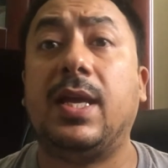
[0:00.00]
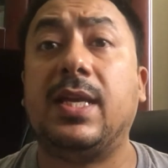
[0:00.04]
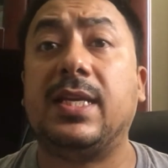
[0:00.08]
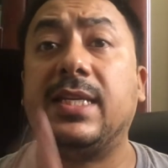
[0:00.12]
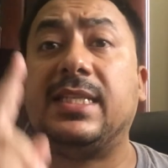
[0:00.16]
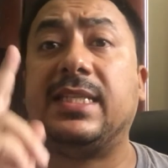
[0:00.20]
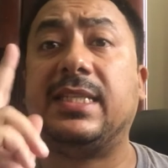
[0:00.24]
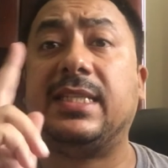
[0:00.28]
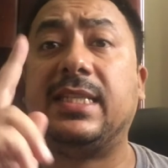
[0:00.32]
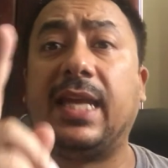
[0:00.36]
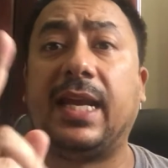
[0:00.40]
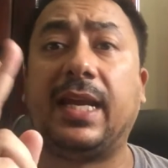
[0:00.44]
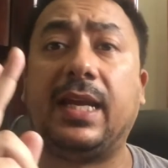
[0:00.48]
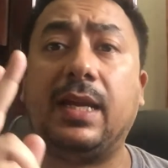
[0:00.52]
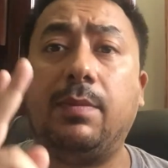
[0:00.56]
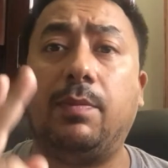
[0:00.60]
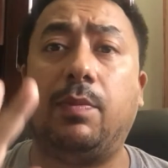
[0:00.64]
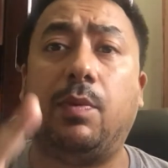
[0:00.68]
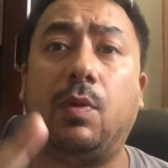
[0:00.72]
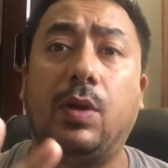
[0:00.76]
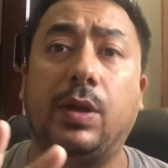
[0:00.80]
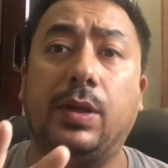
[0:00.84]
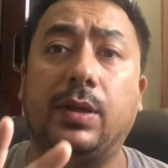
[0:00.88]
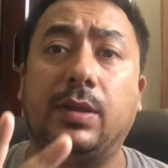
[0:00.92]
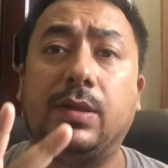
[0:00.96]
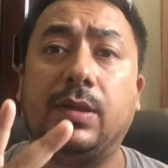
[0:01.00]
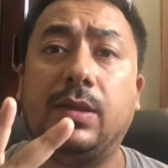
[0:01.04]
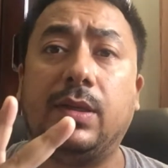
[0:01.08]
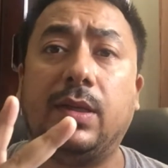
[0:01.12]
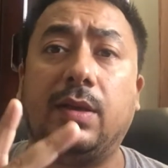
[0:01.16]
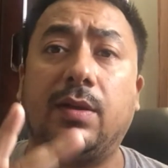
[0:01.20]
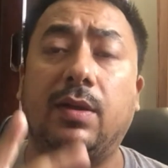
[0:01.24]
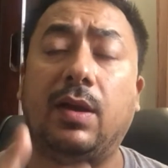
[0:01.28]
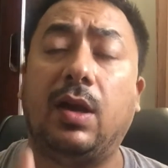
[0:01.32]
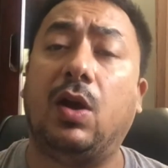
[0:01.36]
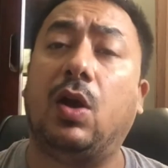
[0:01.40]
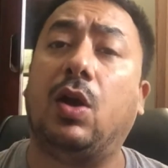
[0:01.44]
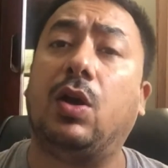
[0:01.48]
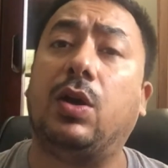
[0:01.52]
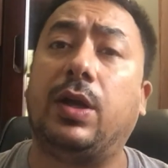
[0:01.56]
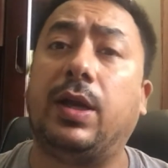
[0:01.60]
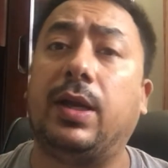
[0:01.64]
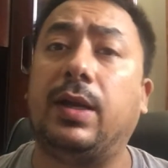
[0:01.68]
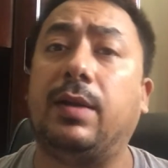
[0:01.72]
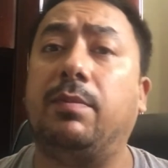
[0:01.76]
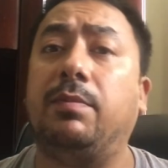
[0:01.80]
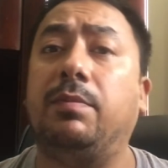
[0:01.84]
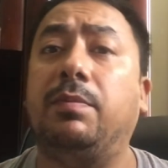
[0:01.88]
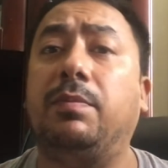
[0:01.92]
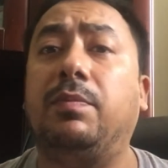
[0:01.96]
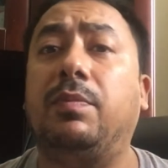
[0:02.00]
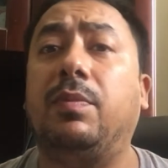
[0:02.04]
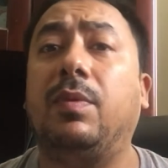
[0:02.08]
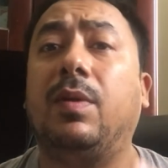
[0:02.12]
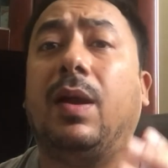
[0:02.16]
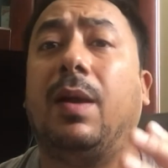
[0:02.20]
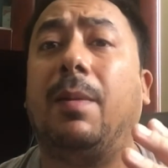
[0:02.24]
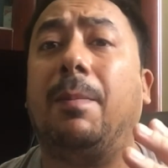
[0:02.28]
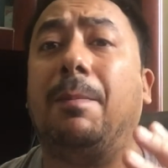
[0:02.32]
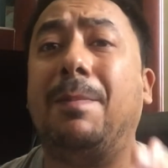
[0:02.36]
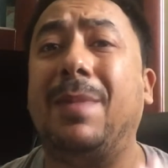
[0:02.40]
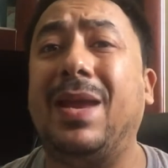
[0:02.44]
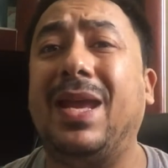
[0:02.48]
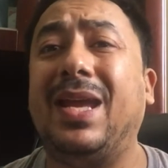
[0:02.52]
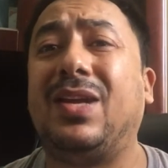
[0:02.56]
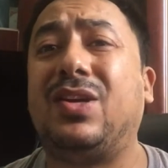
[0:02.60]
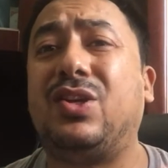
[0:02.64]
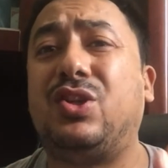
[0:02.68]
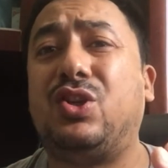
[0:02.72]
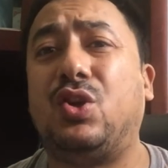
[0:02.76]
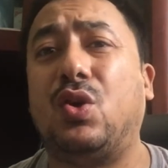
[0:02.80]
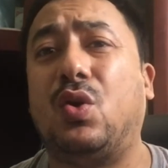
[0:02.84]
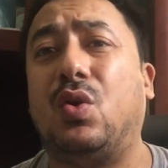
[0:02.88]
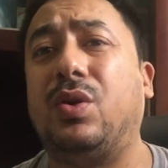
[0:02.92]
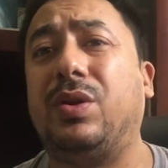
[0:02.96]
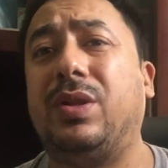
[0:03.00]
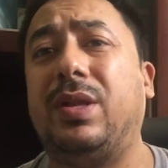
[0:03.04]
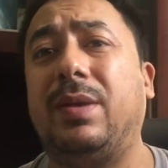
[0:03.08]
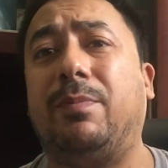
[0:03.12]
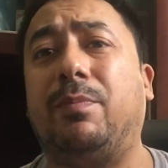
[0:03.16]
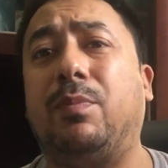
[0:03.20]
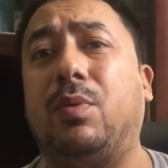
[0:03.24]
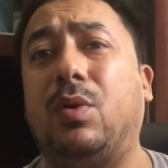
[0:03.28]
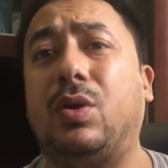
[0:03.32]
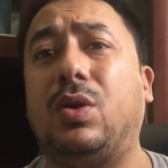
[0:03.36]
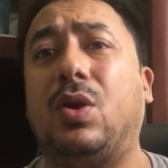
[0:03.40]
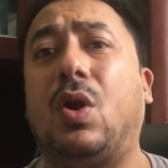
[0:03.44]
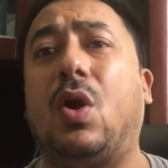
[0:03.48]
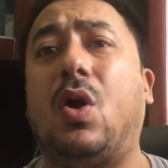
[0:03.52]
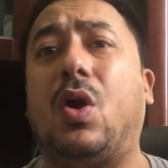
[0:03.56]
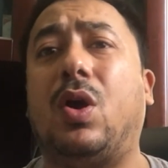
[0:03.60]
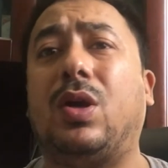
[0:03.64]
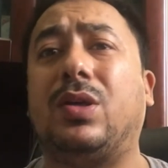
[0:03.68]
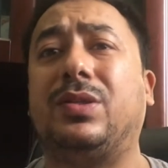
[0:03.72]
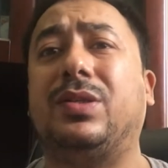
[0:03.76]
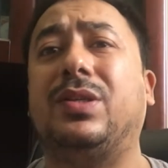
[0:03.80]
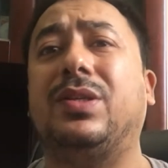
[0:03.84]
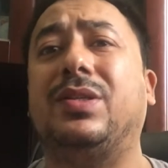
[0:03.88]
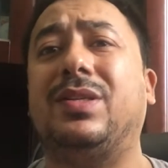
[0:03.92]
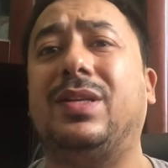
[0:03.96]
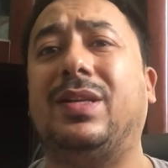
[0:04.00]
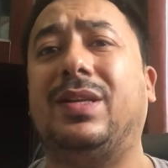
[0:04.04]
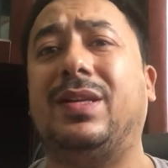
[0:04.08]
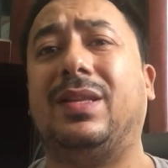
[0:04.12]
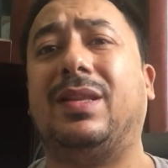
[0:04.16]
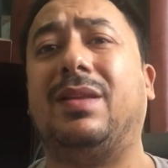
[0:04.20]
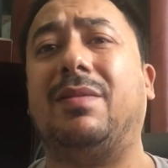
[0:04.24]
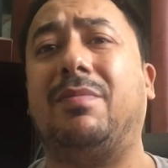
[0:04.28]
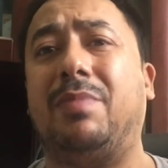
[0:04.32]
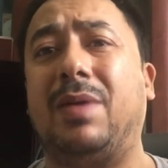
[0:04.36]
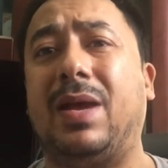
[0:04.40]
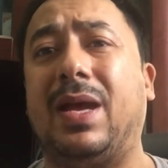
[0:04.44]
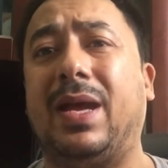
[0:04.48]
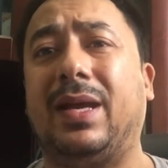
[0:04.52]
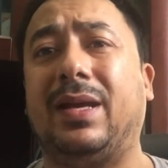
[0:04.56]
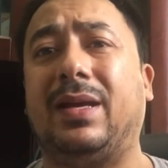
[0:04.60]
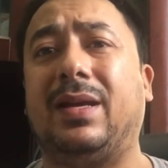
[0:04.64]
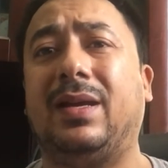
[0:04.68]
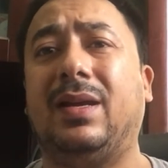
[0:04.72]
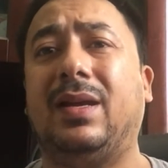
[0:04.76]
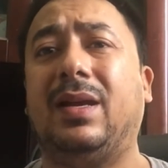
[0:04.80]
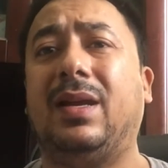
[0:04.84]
Second point, okay, make sure they put oxygen in the bag.